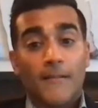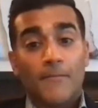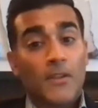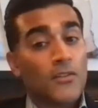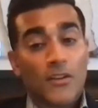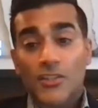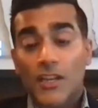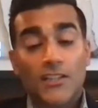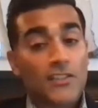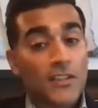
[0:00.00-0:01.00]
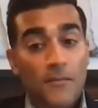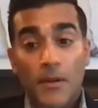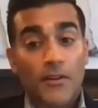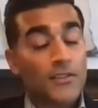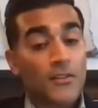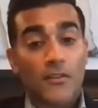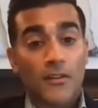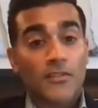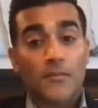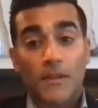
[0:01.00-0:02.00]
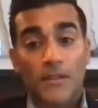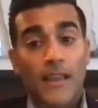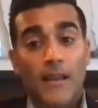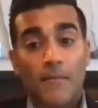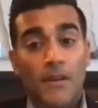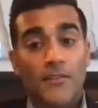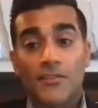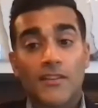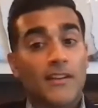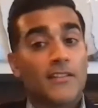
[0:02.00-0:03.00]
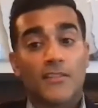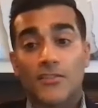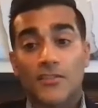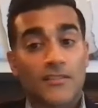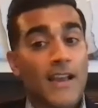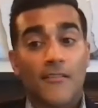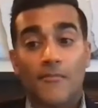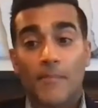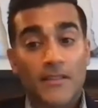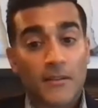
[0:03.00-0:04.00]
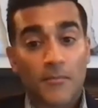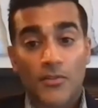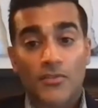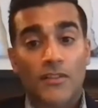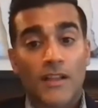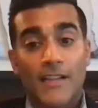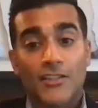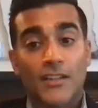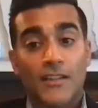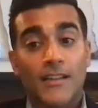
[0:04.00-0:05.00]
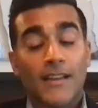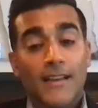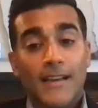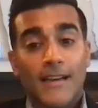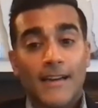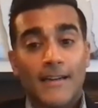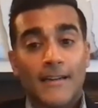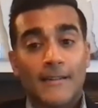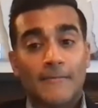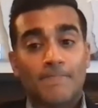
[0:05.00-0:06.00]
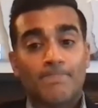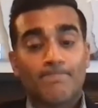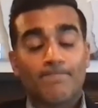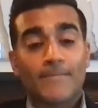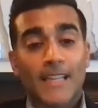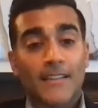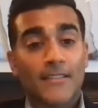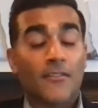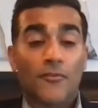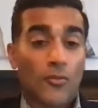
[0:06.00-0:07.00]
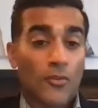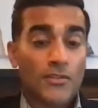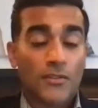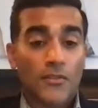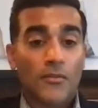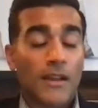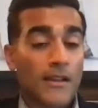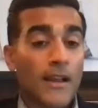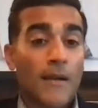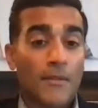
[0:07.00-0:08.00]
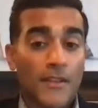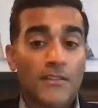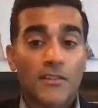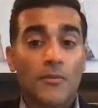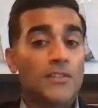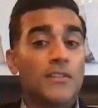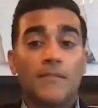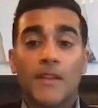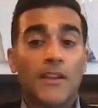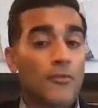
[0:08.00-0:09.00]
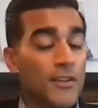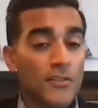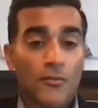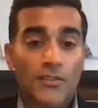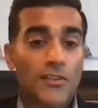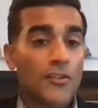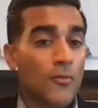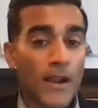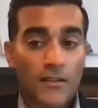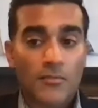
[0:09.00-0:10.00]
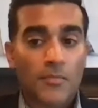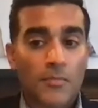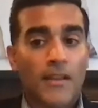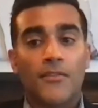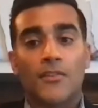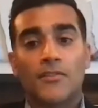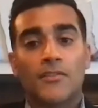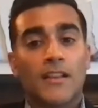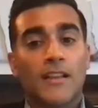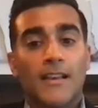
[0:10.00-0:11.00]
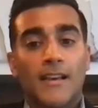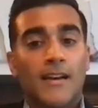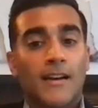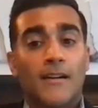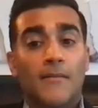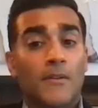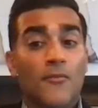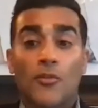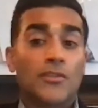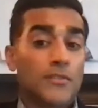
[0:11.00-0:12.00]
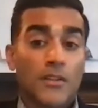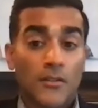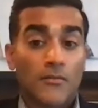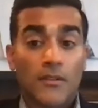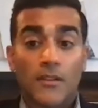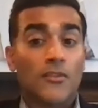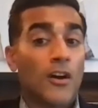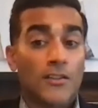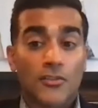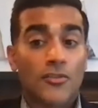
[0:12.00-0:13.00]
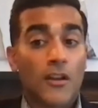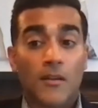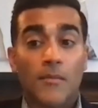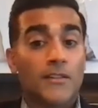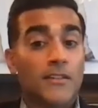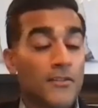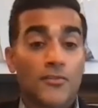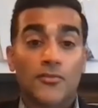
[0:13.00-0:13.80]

you know, look, changes in appearance are, are something that can't be understated, such as lack of basic personal hygiene. Um, And then, of course, you know, common things that we see, increase in risky or reckless behaviors. Um, and of course, you know, thoughts or talking about death or